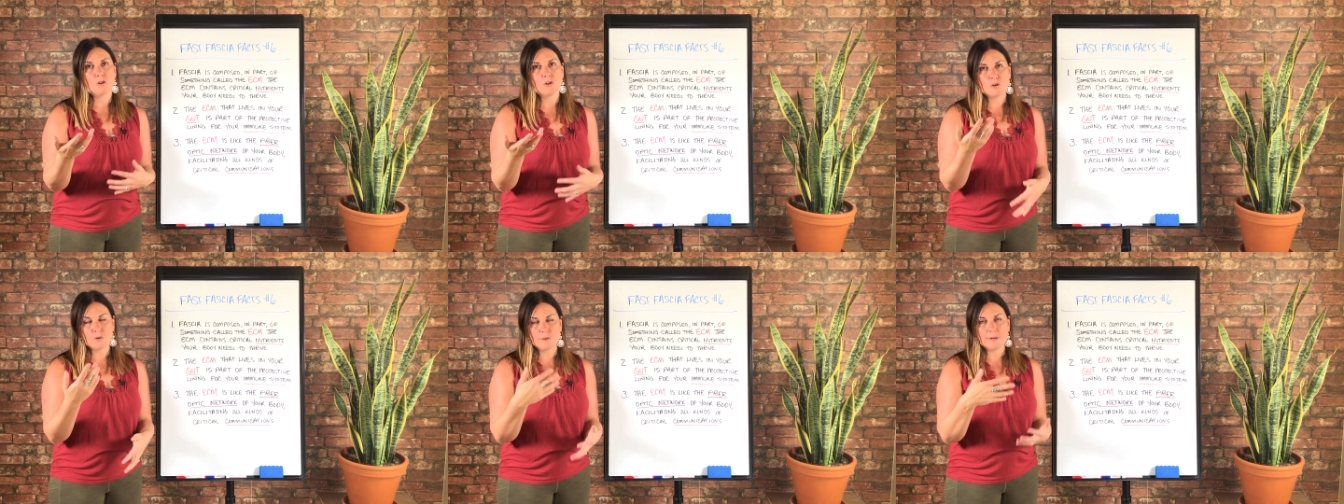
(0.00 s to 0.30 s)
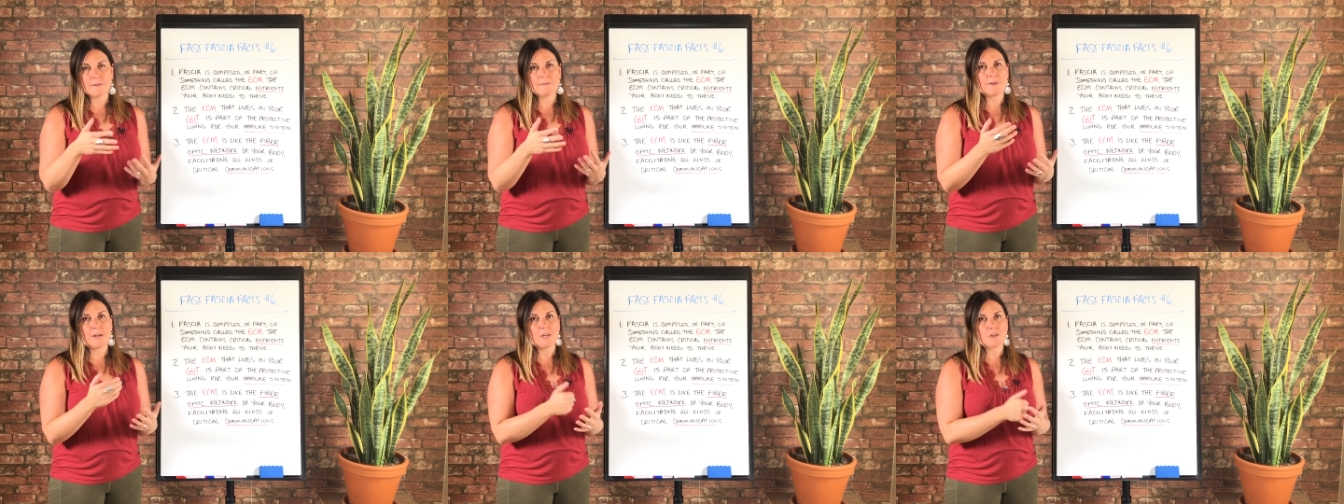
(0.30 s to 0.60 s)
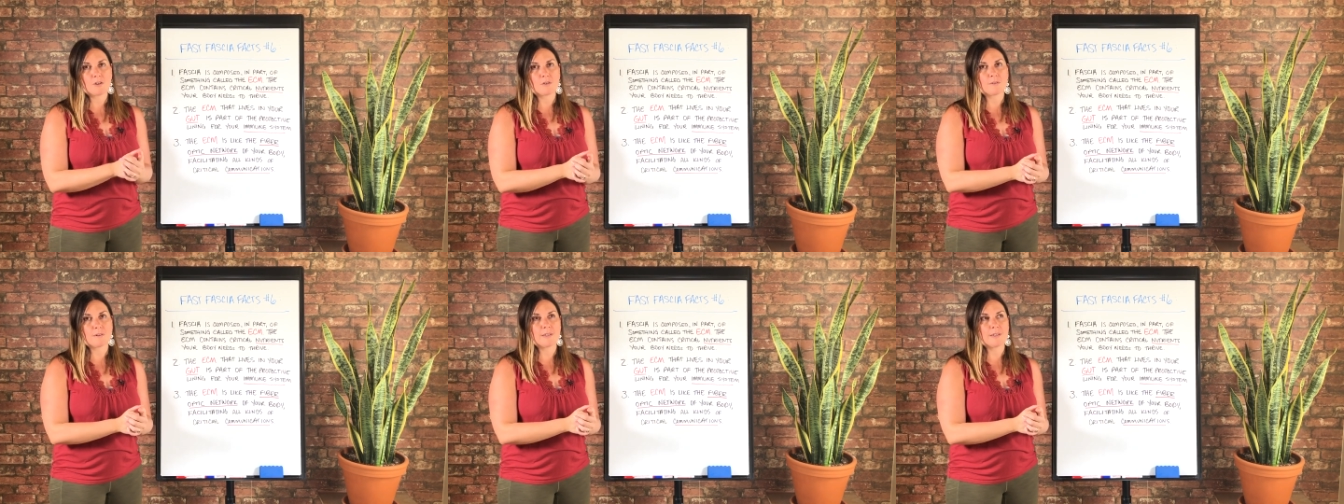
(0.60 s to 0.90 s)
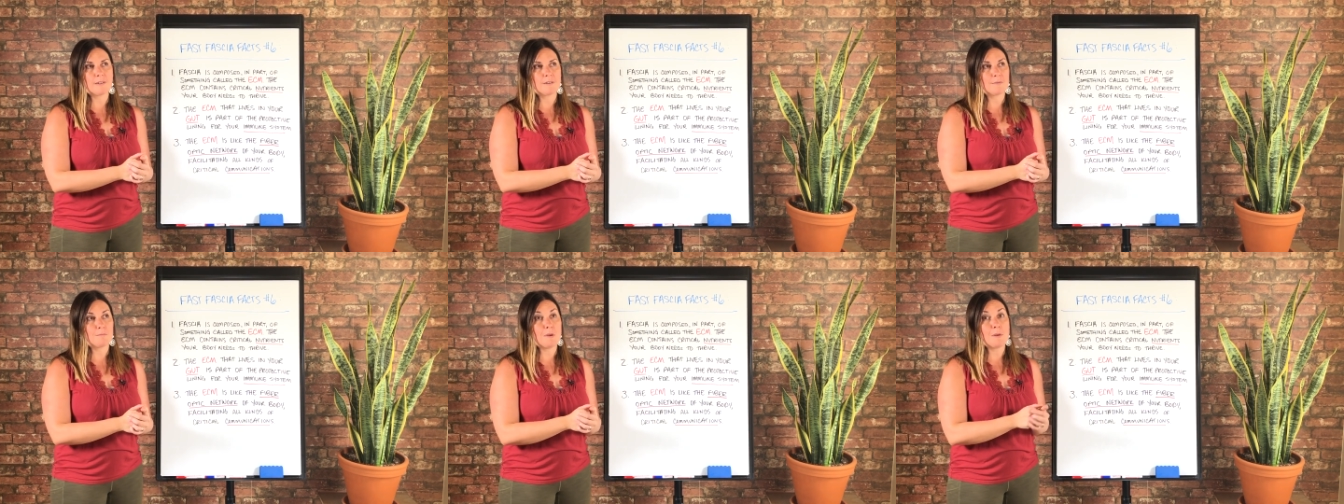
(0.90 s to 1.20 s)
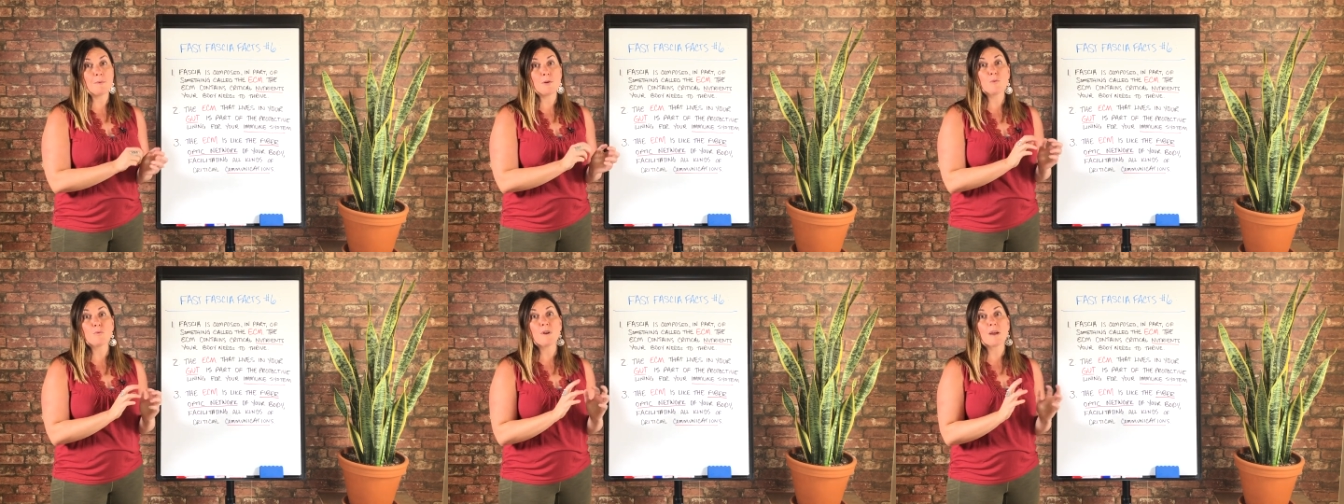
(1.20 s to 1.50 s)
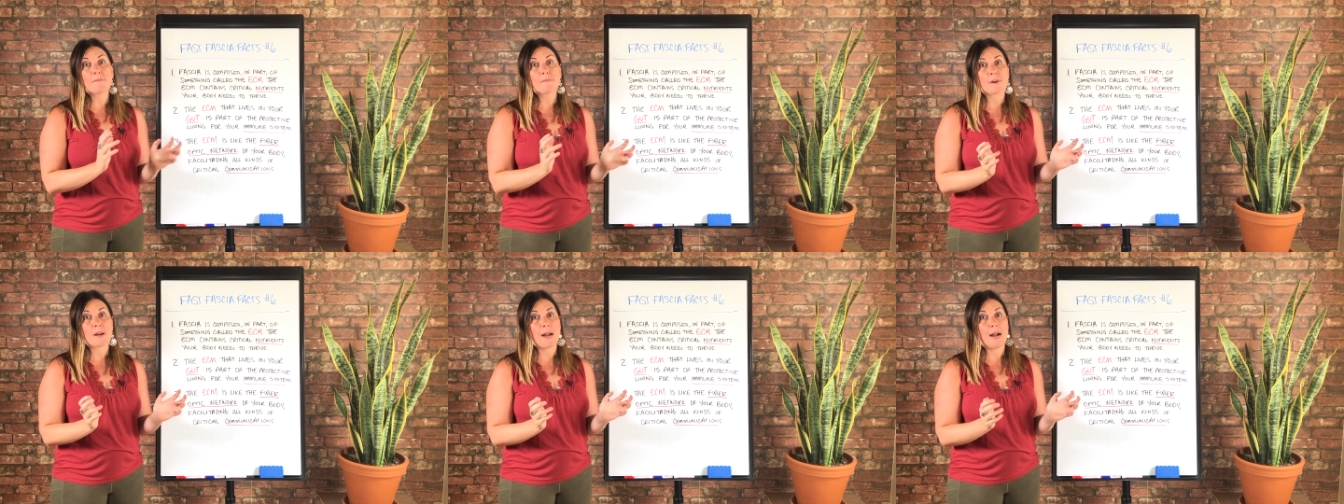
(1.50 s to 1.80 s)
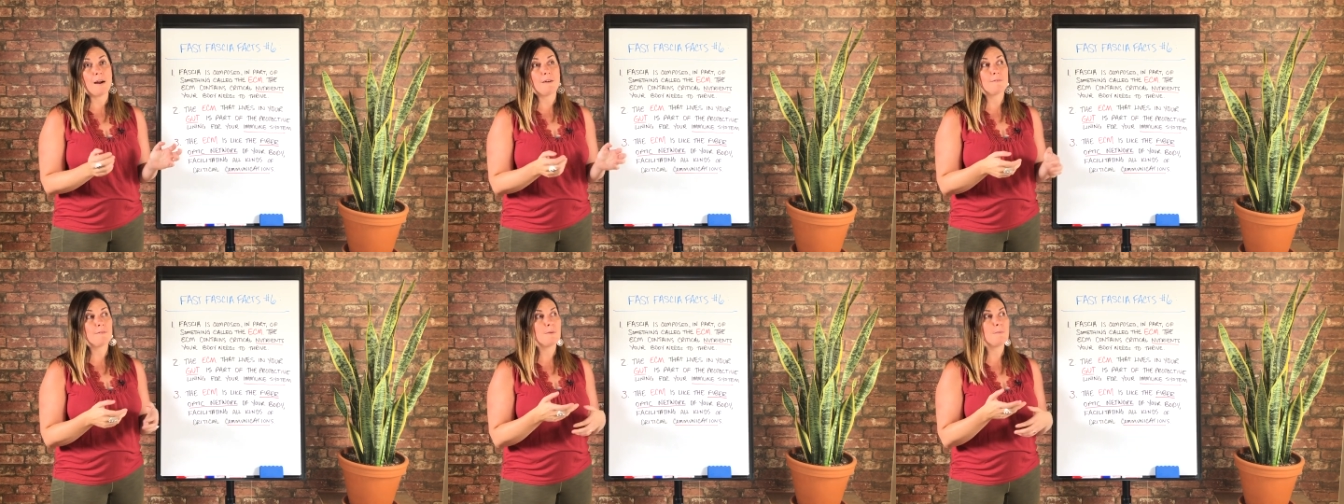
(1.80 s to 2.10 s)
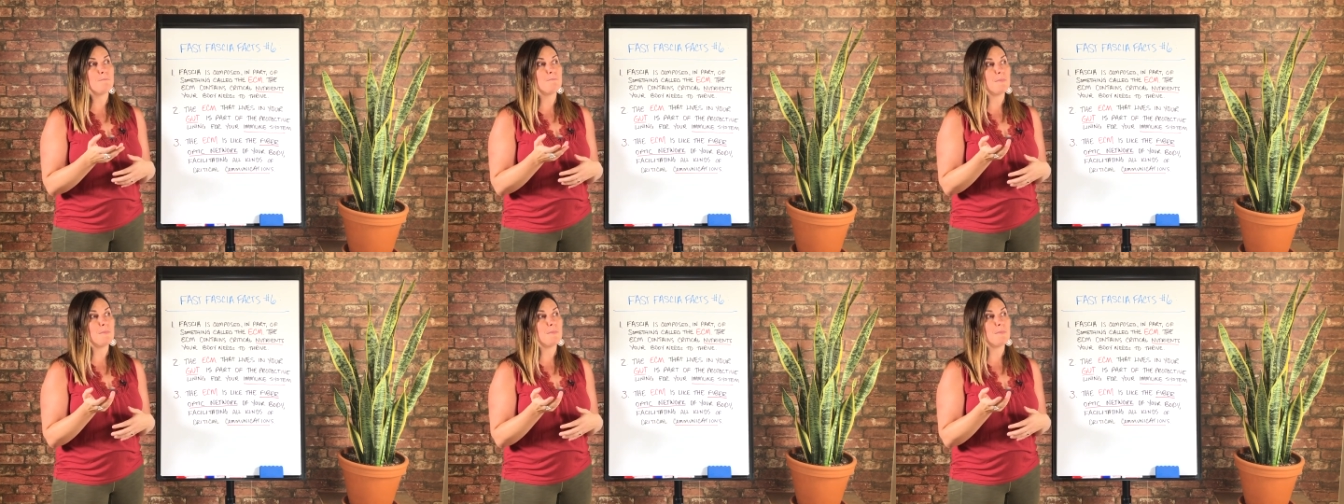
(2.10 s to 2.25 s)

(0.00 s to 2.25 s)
doing fascia release. Maybe you never have.